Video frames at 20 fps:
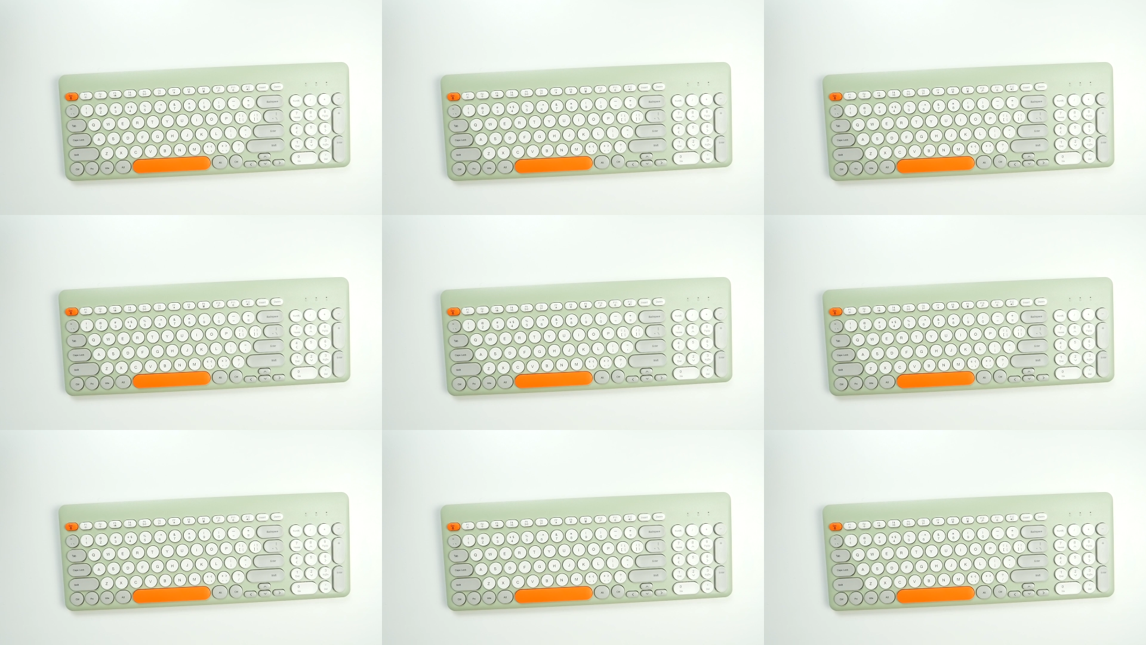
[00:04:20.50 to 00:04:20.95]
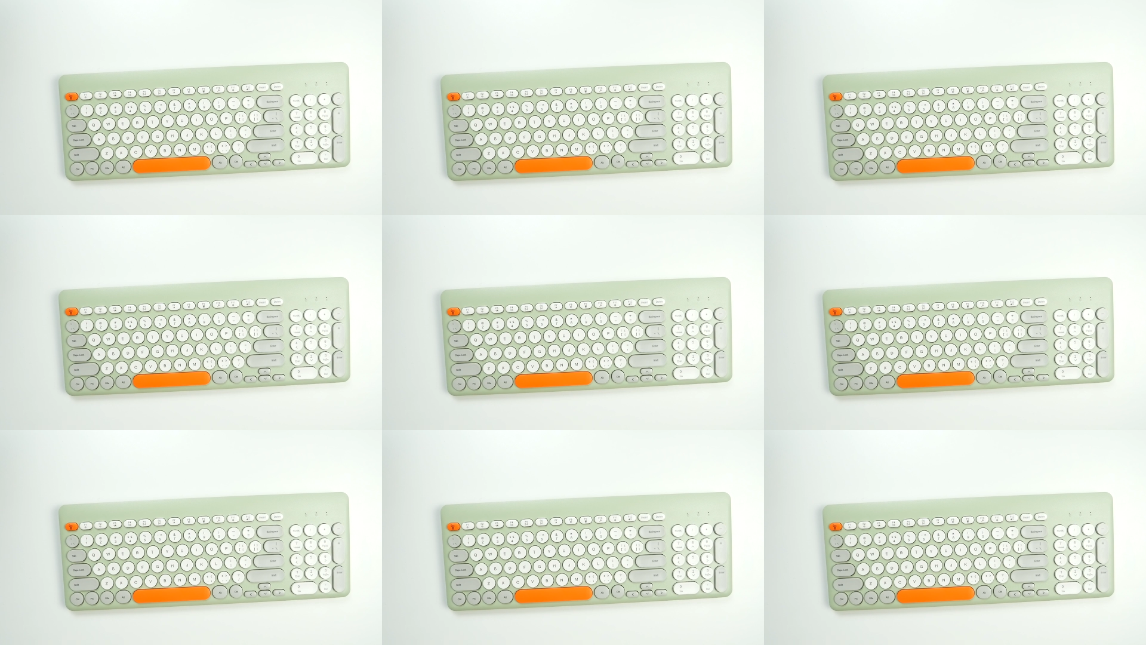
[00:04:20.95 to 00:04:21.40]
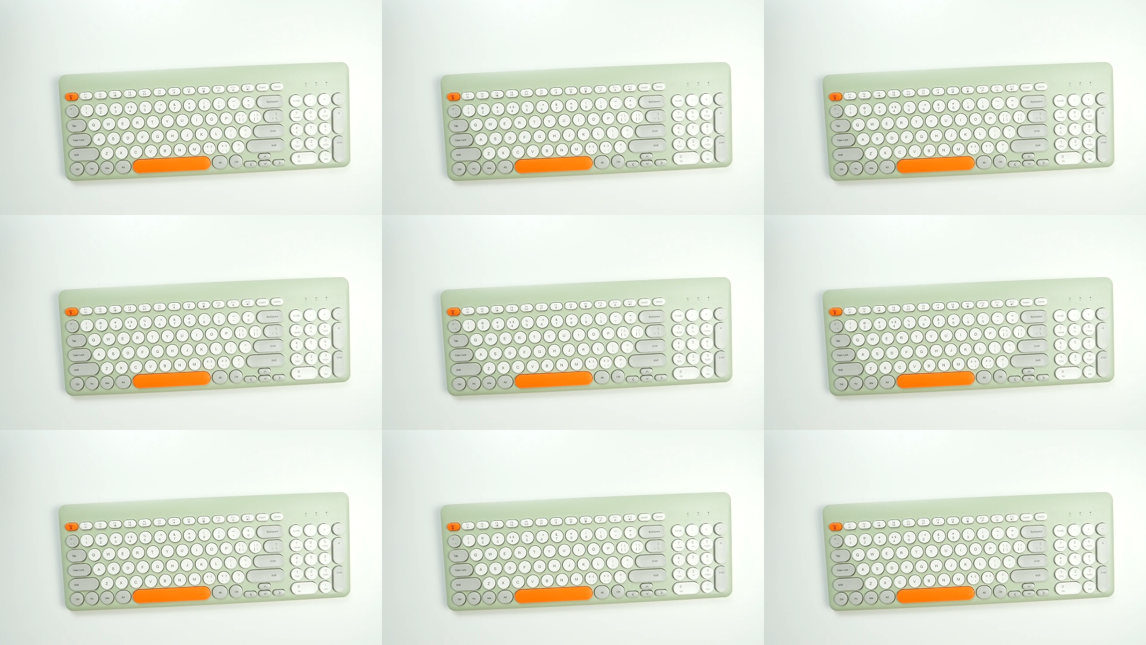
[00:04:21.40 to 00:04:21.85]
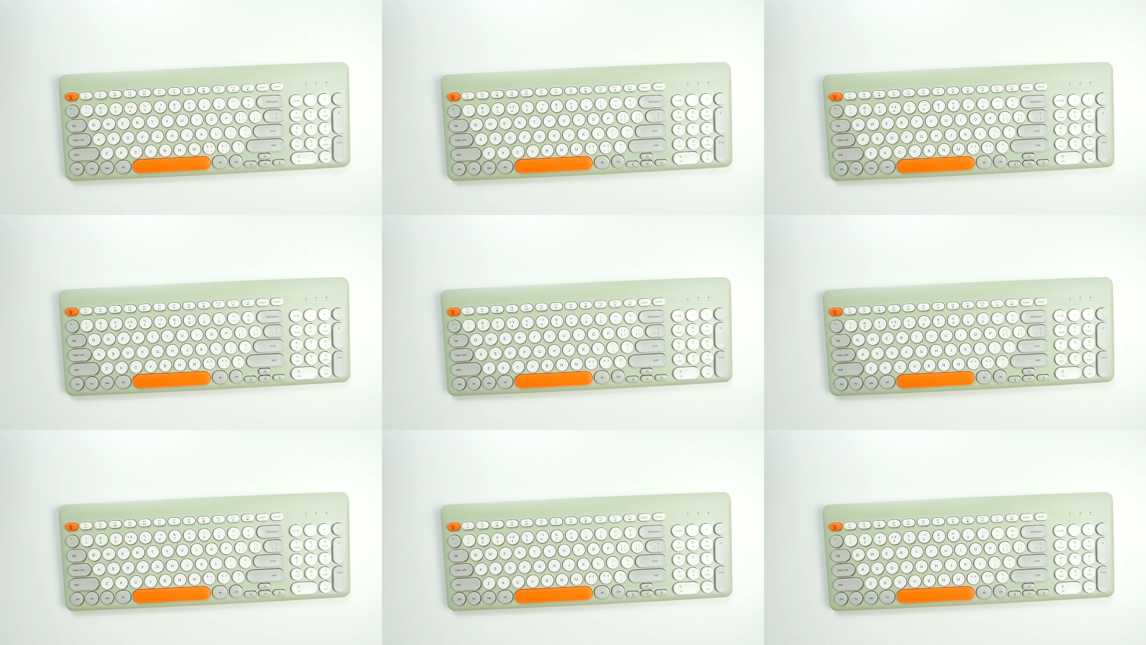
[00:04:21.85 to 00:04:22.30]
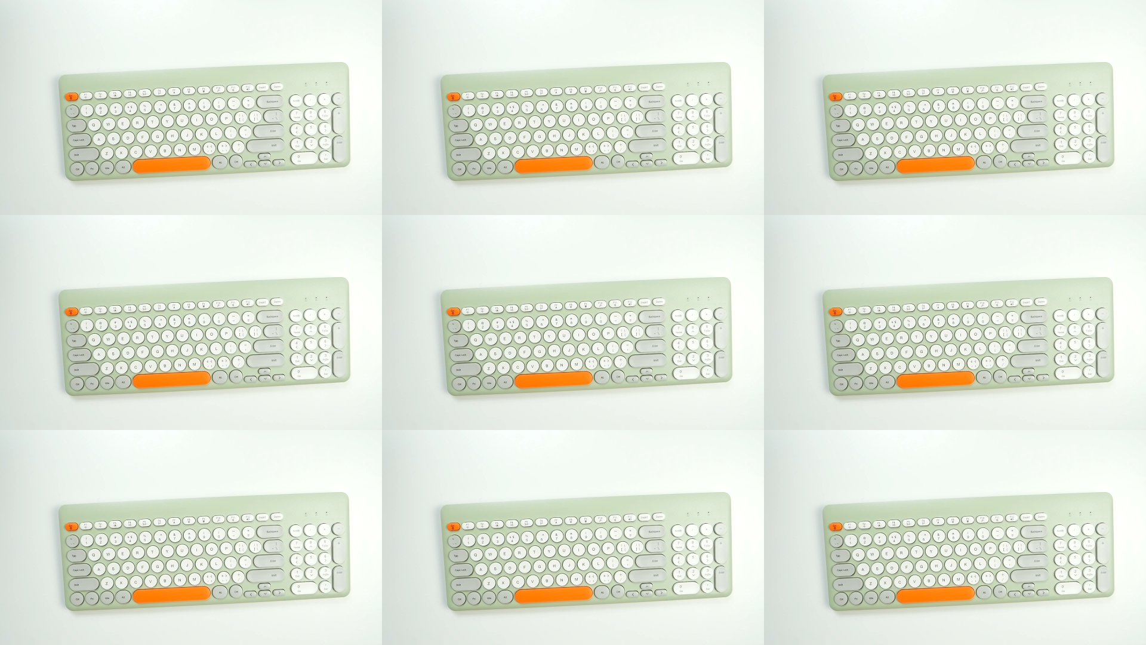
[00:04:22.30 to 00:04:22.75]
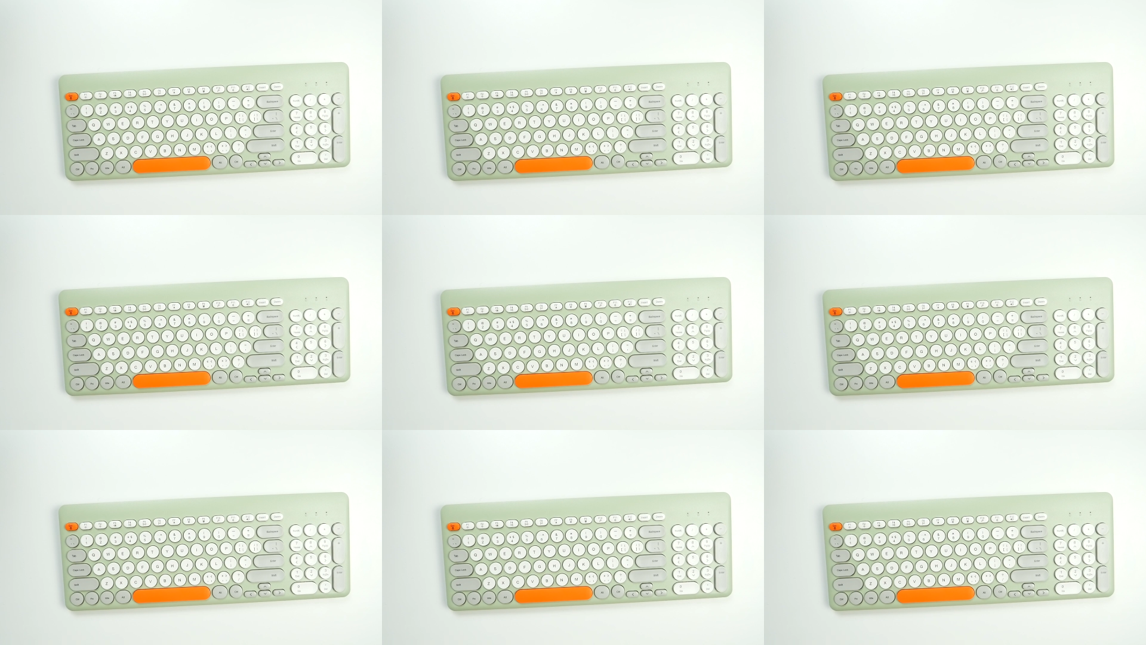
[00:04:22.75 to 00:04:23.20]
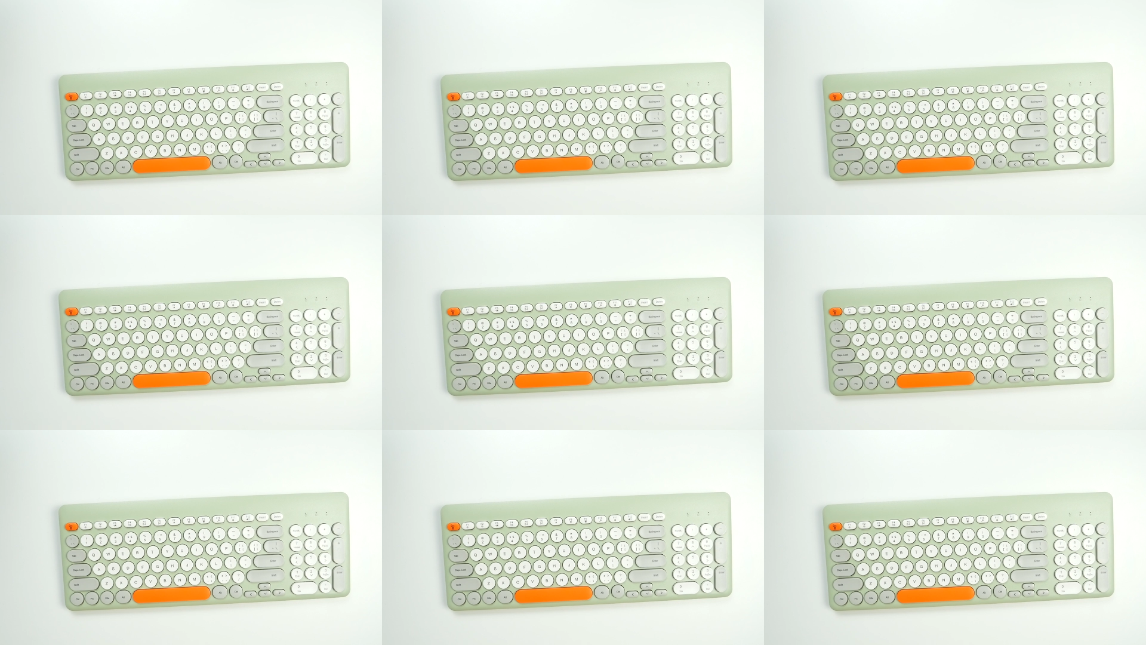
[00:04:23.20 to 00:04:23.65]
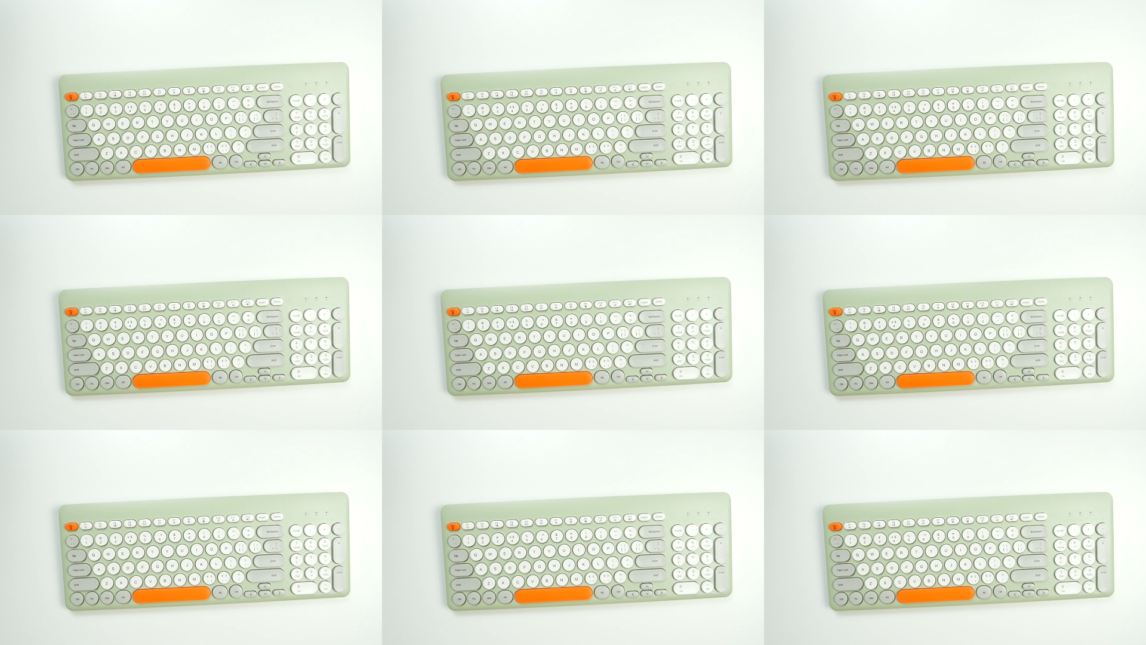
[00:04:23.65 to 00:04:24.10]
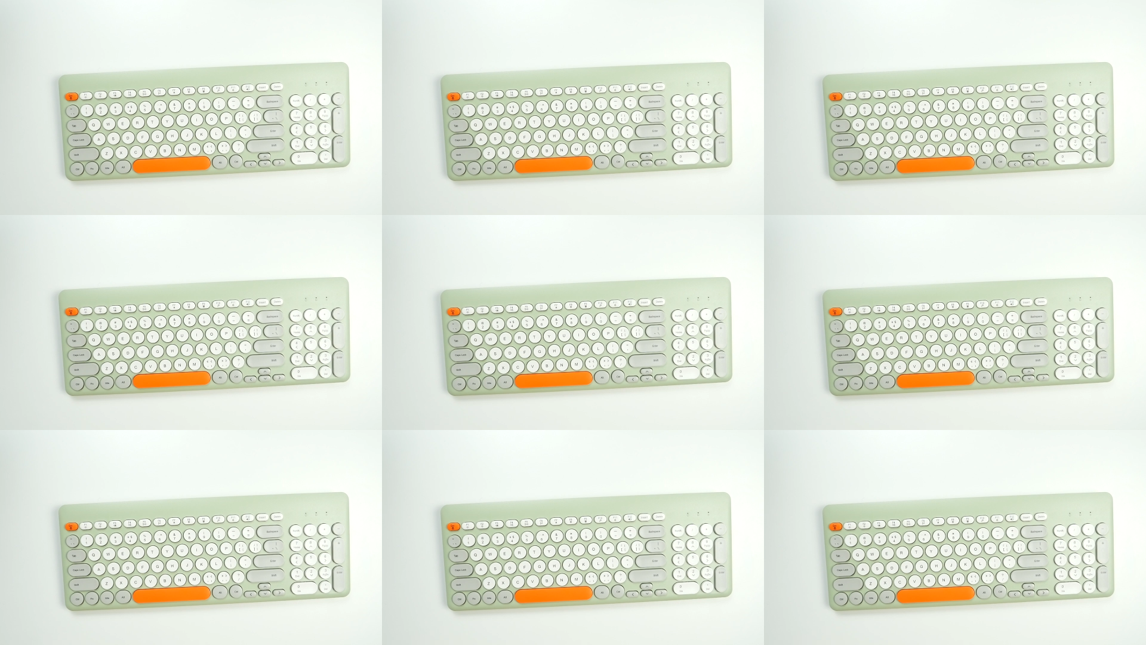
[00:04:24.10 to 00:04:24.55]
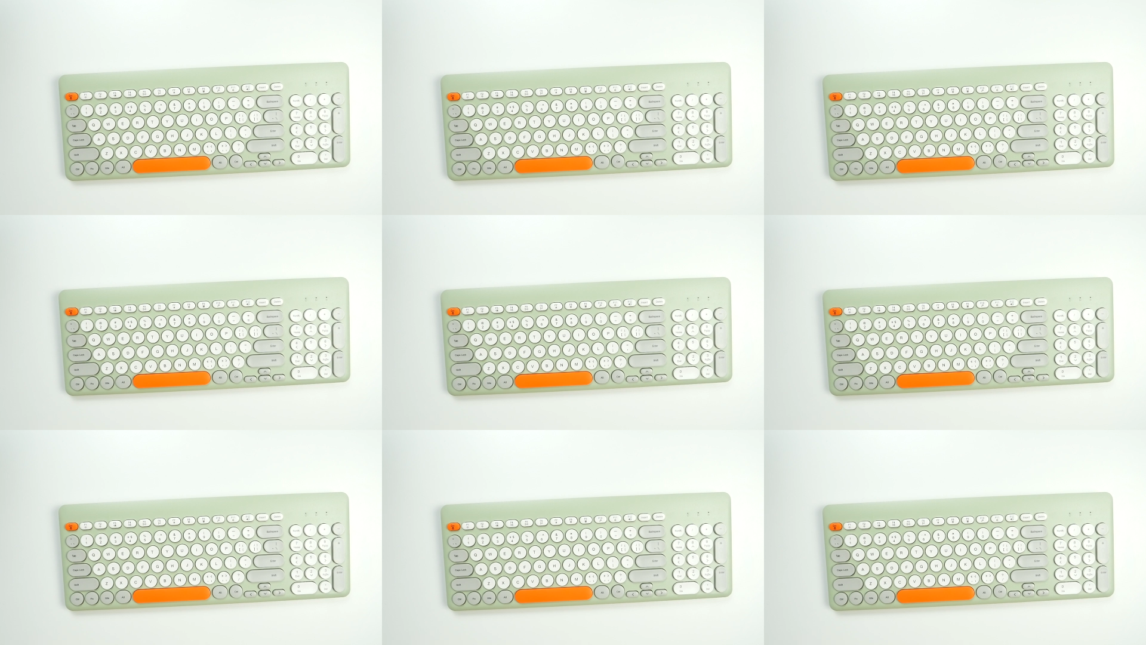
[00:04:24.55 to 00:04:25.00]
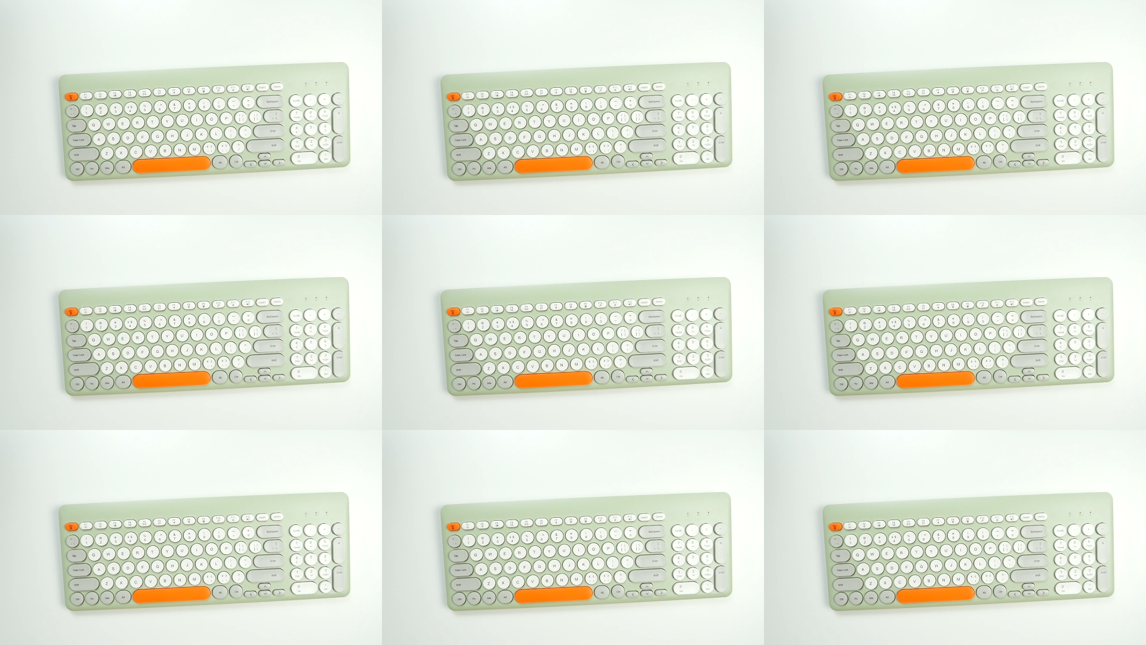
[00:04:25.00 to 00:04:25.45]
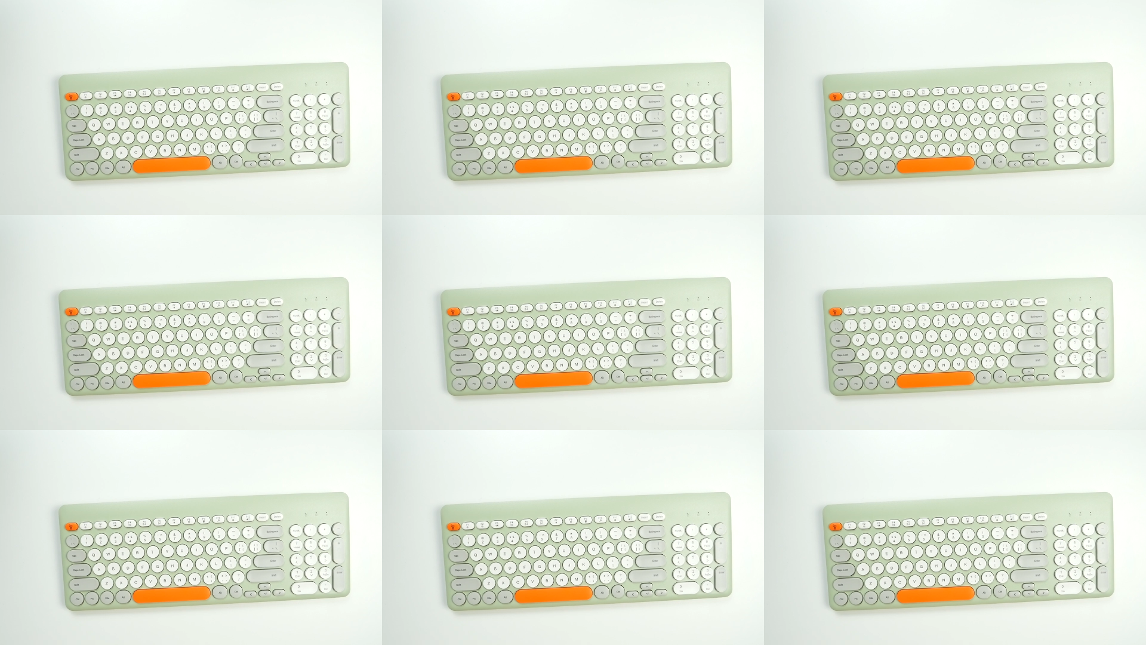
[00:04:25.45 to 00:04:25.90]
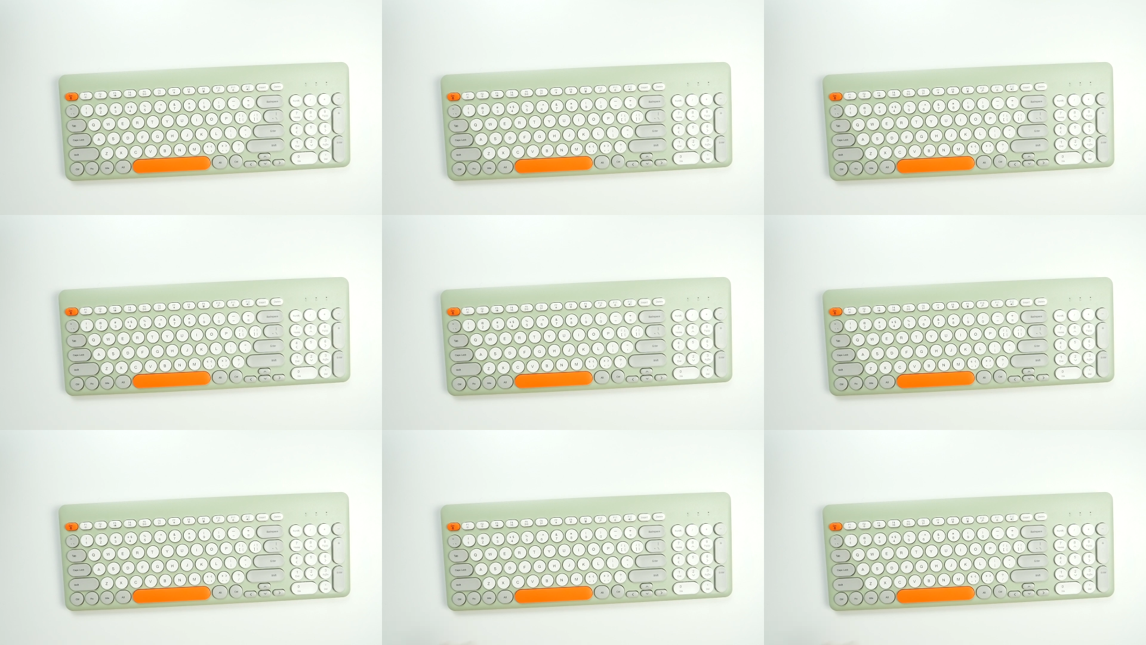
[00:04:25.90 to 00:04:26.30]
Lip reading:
[unreadable: no face in view]